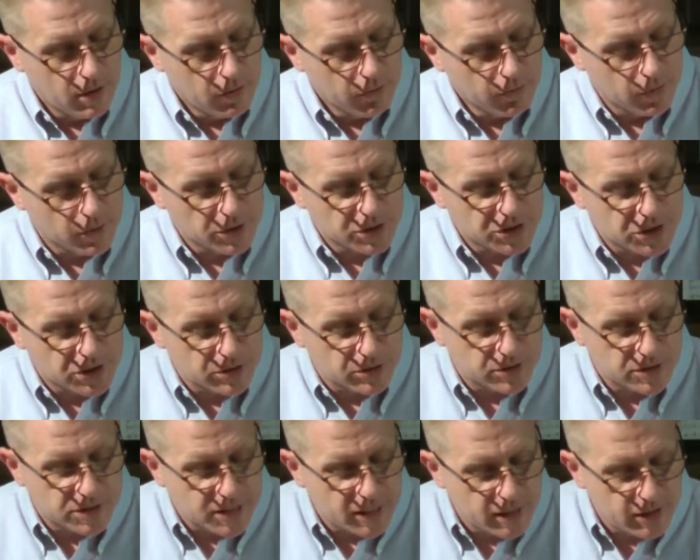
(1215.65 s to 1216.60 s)
Verse
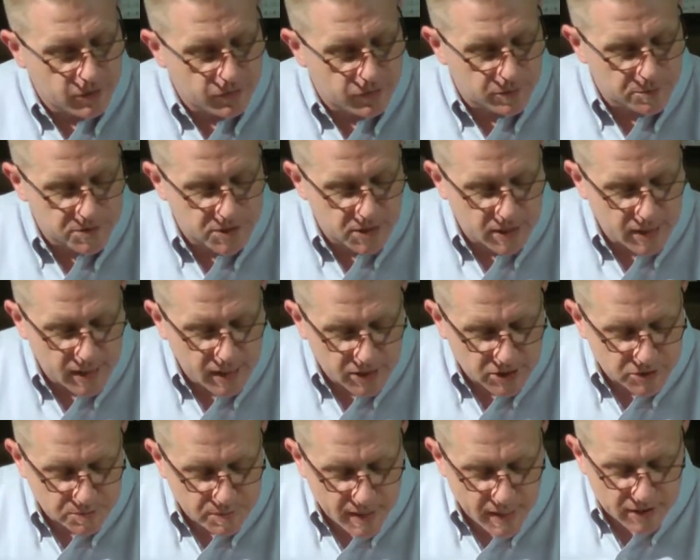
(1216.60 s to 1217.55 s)
13 from
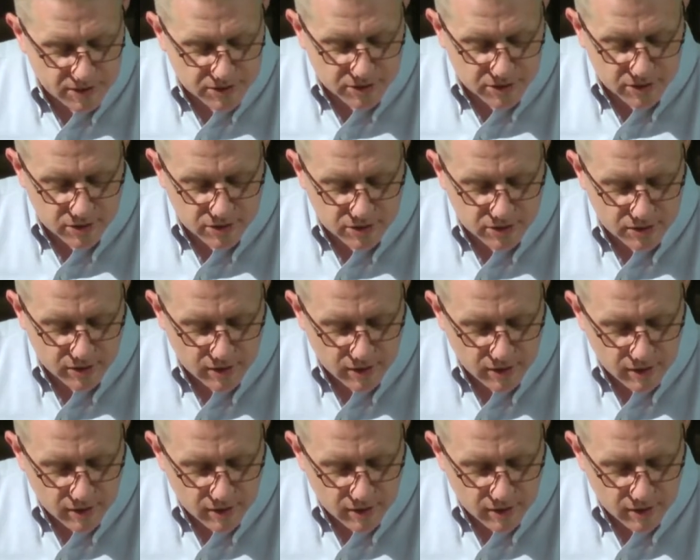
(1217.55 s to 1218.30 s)
today's passage